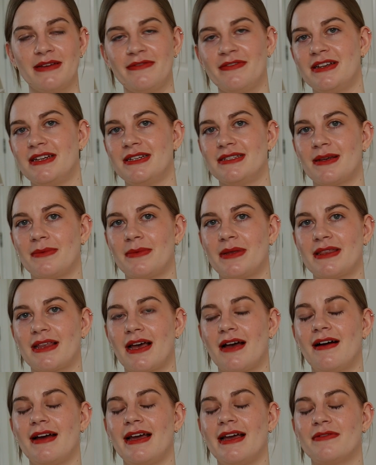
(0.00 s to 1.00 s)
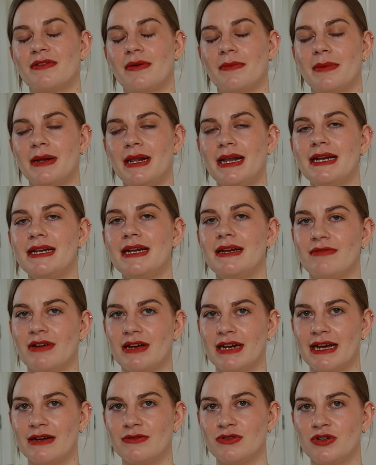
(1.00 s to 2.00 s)
if it is something that I have completely
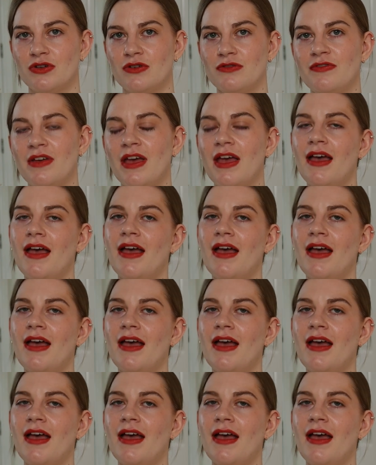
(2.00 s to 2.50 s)
run out of